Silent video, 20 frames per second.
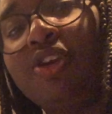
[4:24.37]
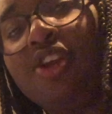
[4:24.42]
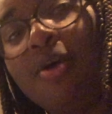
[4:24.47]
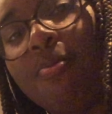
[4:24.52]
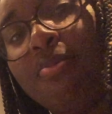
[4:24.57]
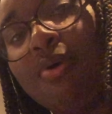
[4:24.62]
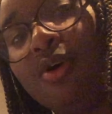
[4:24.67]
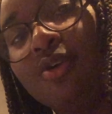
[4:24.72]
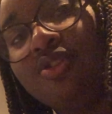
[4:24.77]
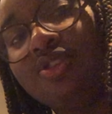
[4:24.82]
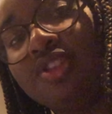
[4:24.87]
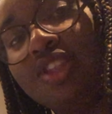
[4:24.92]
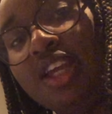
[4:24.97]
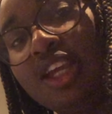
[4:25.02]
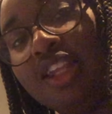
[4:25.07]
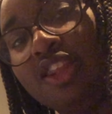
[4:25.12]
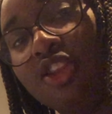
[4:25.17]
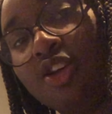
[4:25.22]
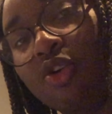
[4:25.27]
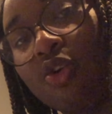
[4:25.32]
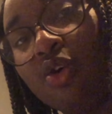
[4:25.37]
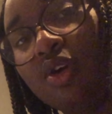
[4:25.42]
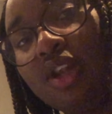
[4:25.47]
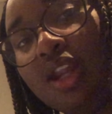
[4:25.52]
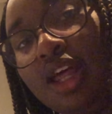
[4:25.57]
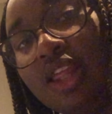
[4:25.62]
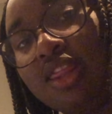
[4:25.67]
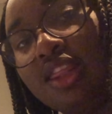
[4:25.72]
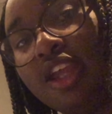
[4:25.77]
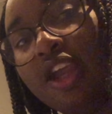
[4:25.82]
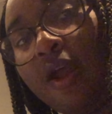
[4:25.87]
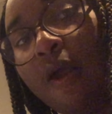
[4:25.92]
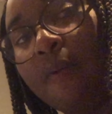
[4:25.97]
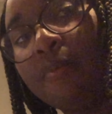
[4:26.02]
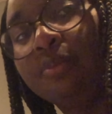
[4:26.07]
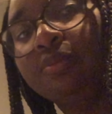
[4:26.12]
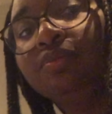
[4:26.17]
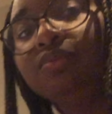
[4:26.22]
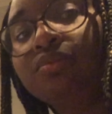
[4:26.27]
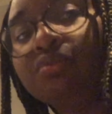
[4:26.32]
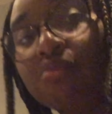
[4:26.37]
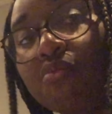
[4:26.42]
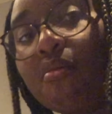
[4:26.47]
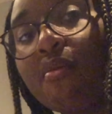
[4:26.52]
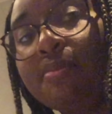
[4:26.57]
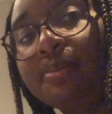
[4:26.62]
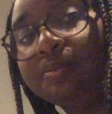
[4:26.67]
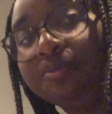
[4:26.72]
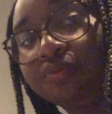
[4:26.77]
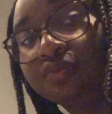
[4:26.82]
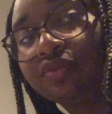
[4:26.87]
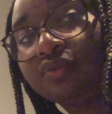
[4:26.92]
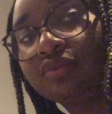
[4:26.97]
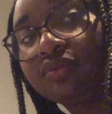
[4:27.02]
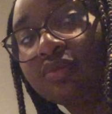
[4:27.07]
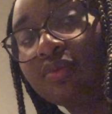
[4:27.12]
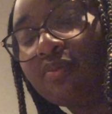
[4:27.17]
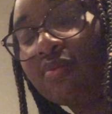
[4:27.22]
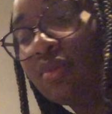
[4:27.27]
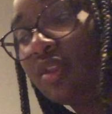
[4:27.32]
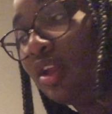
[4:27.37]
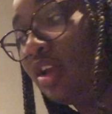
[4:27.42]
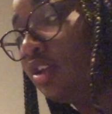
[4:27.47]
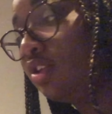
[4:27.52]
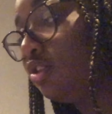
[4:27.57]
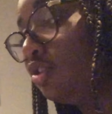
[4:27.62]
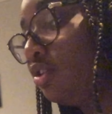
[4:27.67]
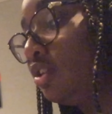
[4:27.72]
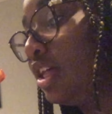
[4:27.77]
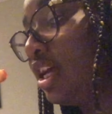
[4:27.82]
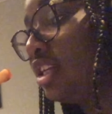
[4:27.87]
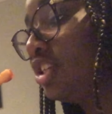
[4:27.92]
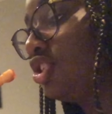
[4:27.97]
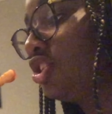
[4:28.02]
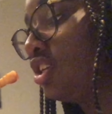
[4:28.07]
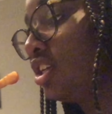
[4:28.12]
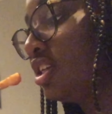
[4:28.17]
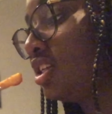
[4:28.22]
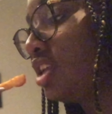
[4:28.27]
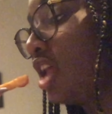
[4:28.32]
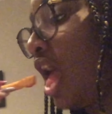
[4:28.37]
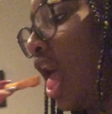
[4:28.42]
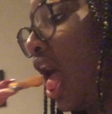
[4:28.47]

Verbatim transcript: her post there in the corner there. You know the vibes, shit.